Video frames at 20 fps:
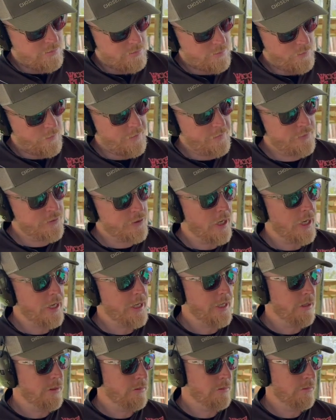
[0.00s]
We've shot
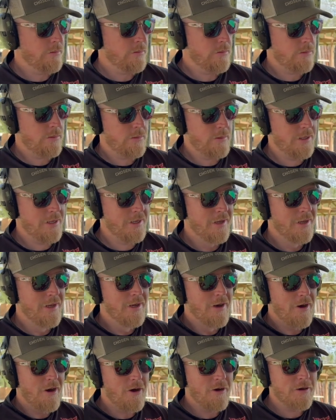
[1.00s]
it,
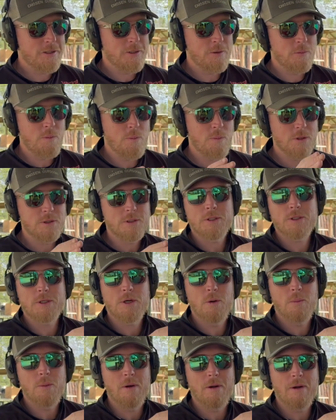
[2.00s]
honestly, we put the
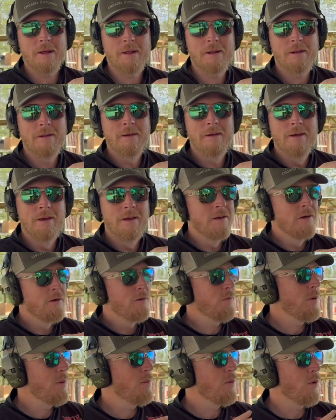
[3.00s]
scope on it.
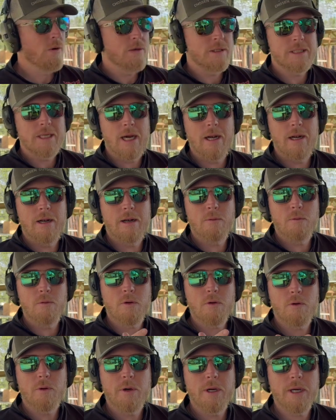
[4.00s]
We bore sighted it real
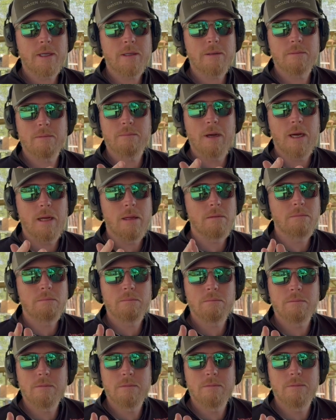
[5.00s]
quick,
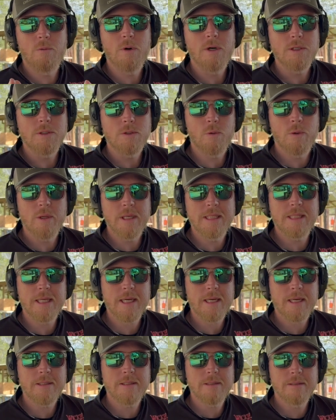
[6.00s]
about 20
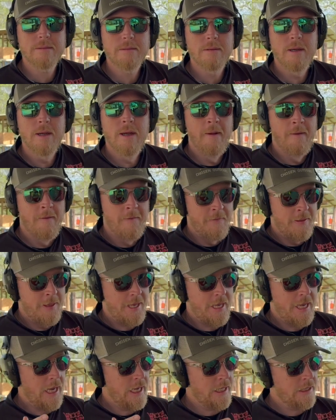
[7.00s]
seconds.
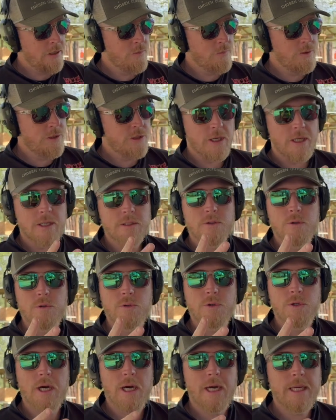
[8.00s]
And then we shot 2
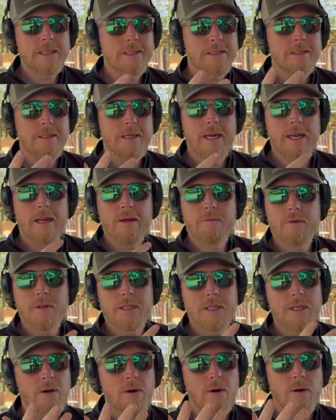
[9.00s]
shots, and at
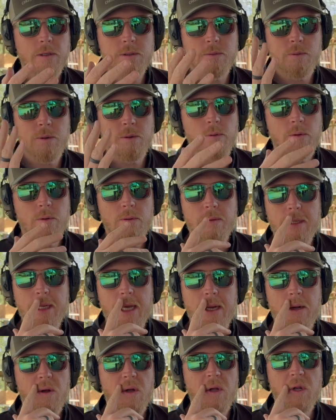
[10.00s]
50 yards, we were
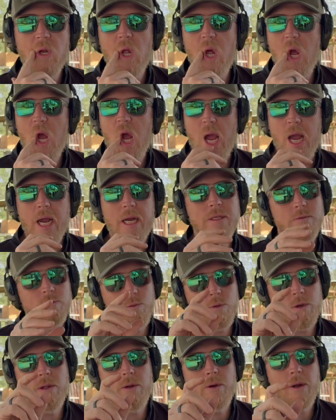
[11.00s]
dead on. Actually,
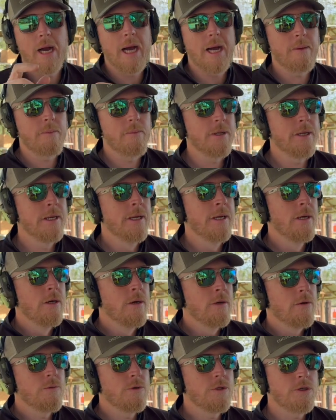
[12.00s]
we're a little high, but
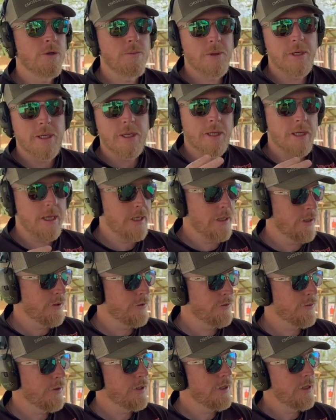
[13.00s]
we should be good at
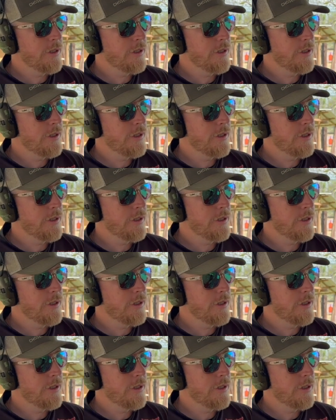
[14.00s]
100.